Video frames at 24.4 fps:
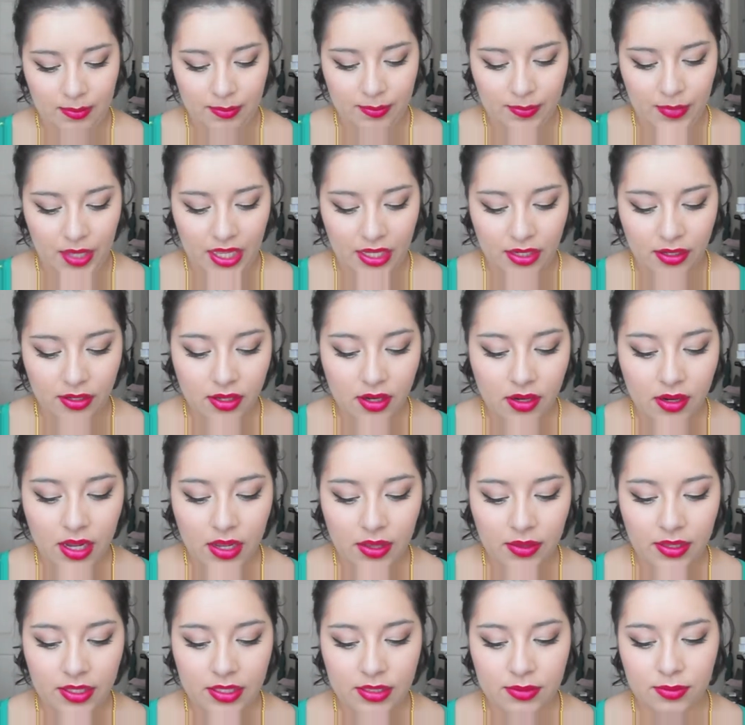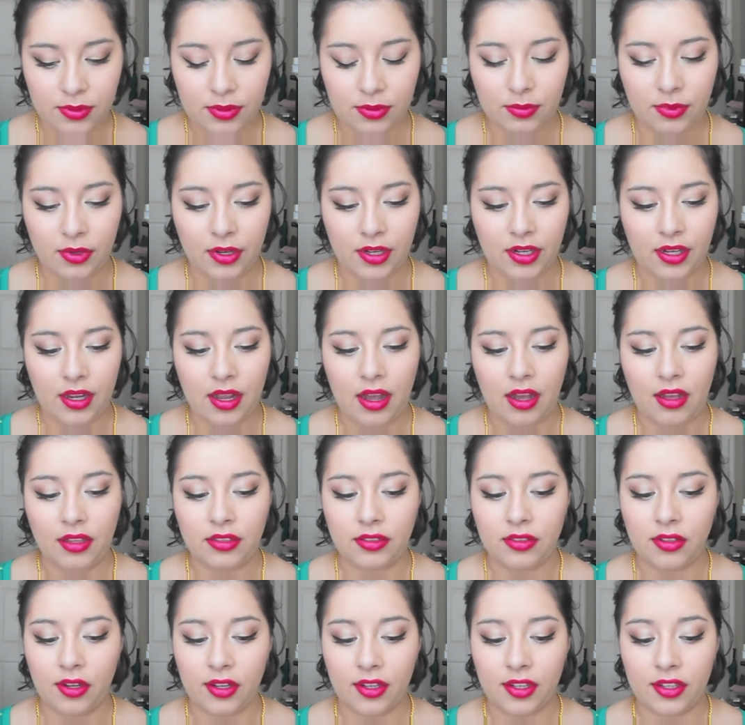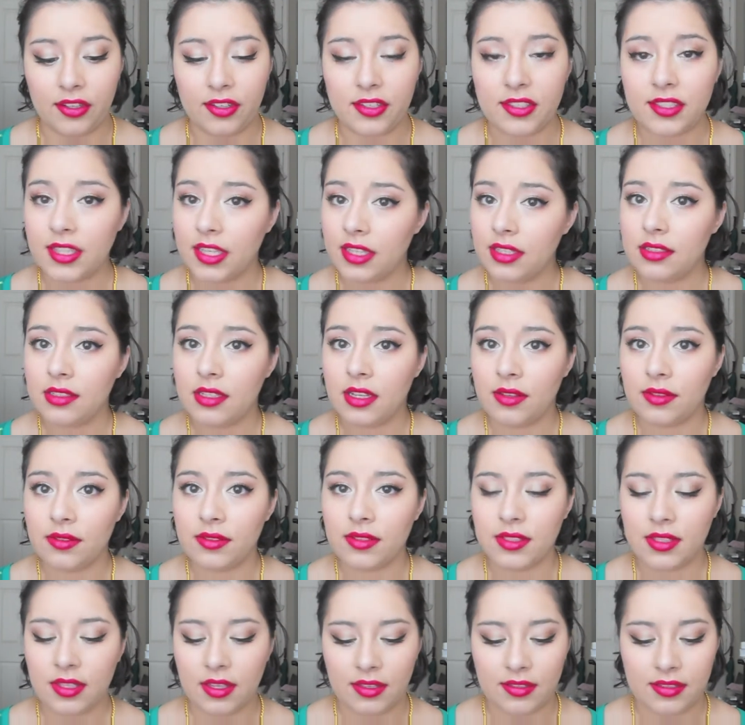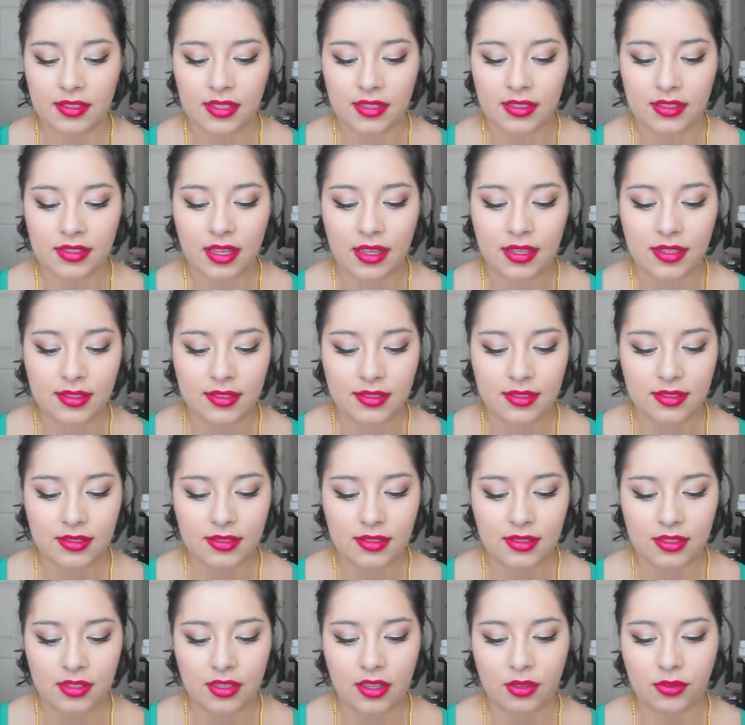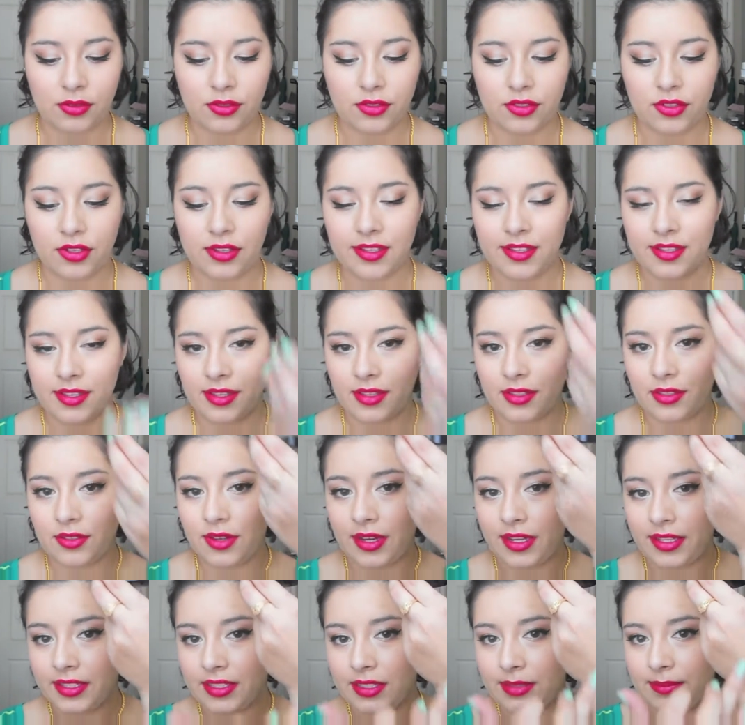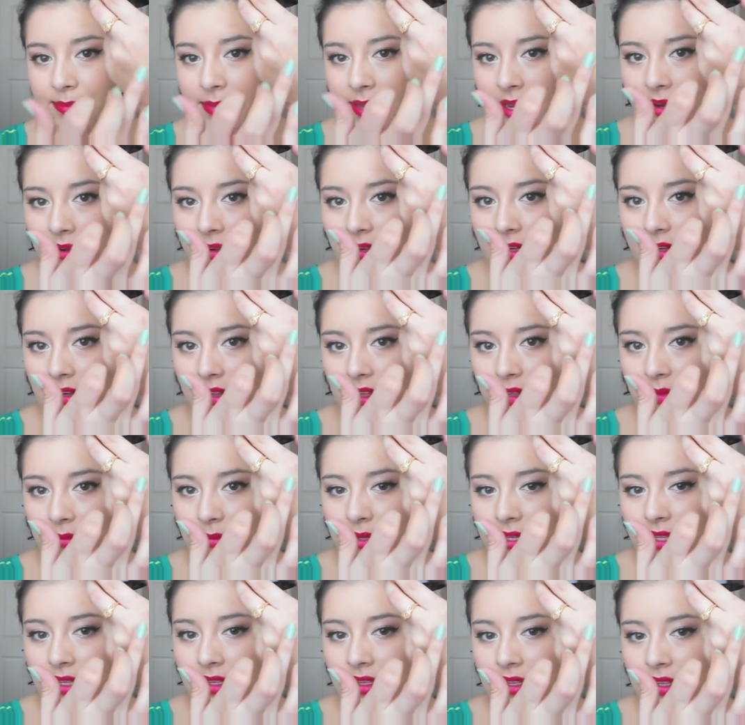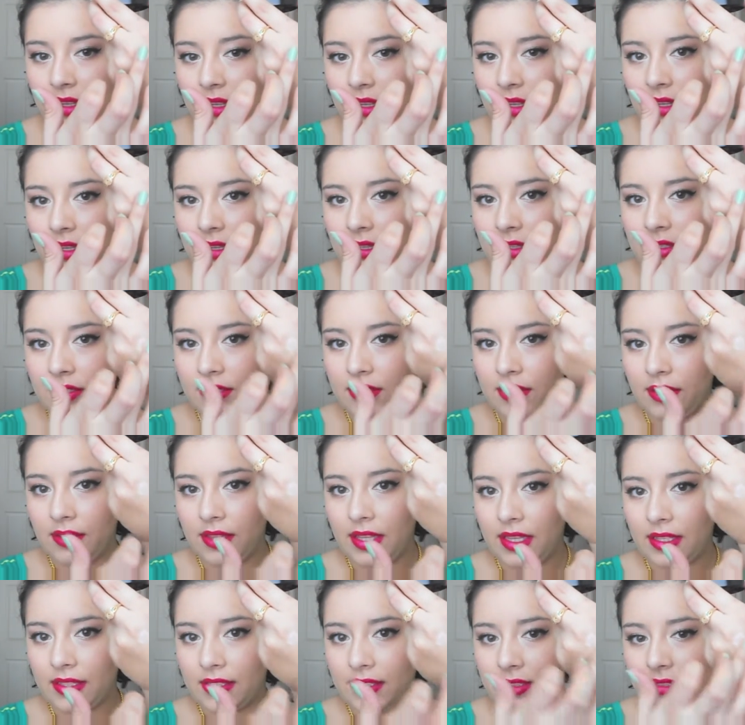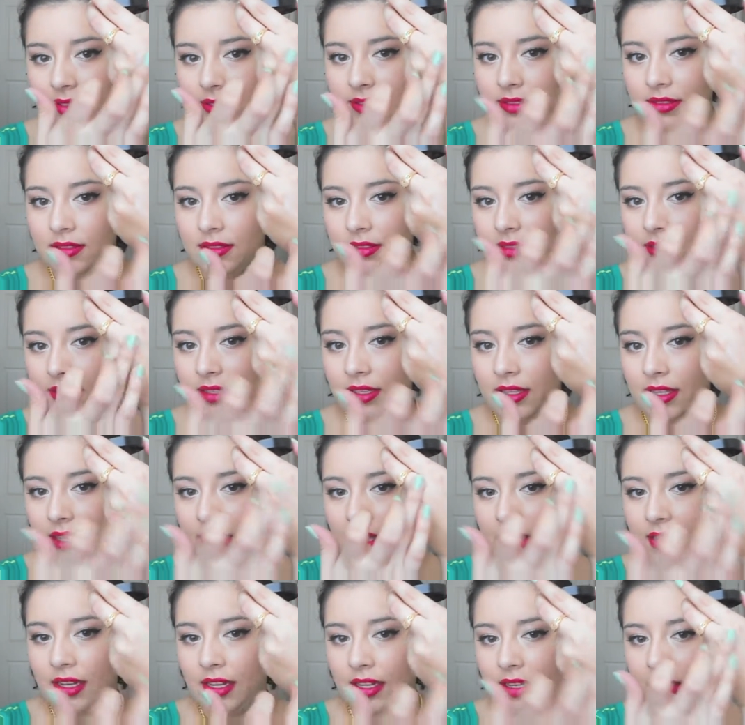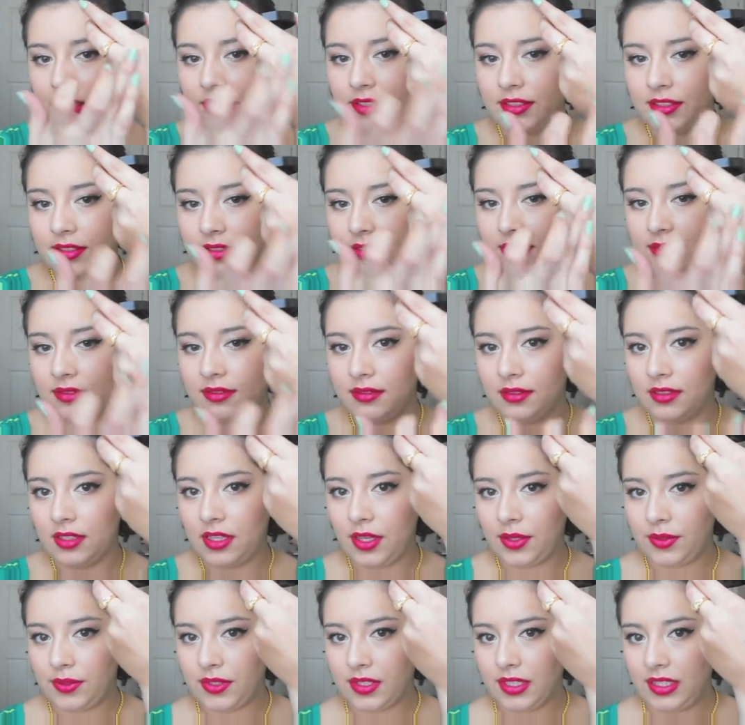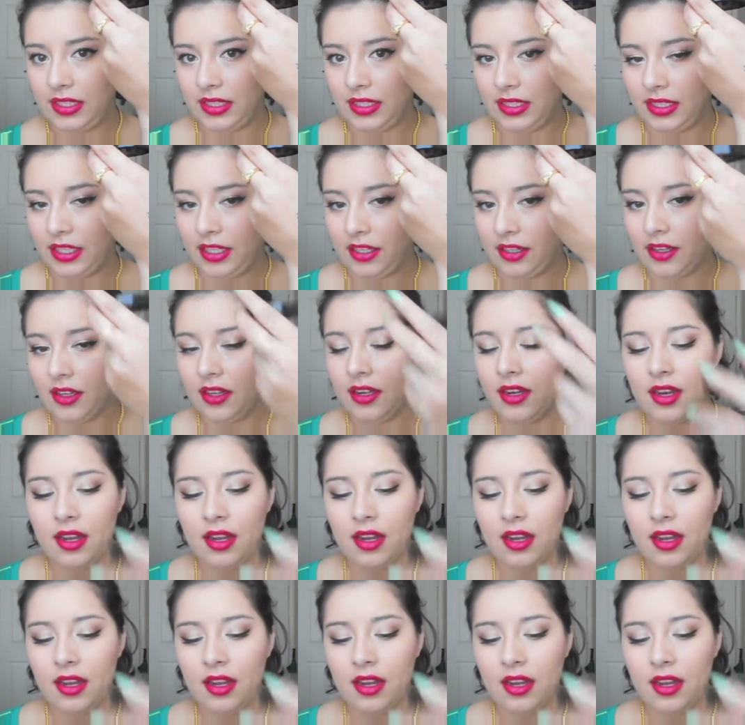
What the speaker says: I don't know how this would work on darker skin tones because it does go transparent on me, so that's it, and it just goes clear,